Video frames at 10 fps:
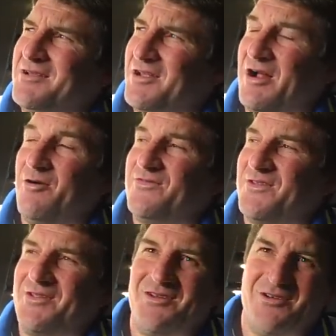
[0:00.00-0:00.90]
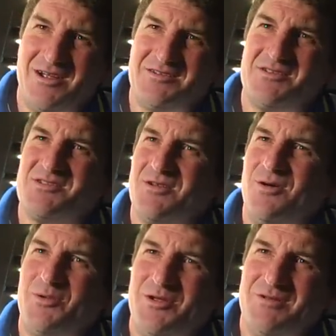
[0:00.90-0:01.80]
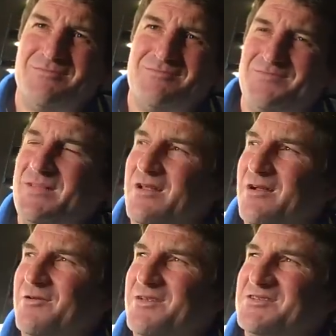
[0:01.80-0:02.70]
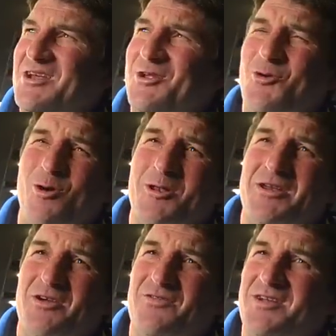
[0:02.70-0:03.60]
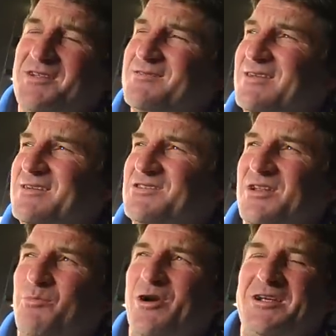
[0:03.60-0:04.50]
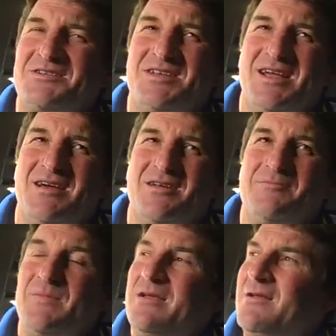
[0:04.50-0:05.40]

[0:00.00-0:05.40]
you know, often the grounds are sloppy, and you know, so the quality of it actually breaks down, and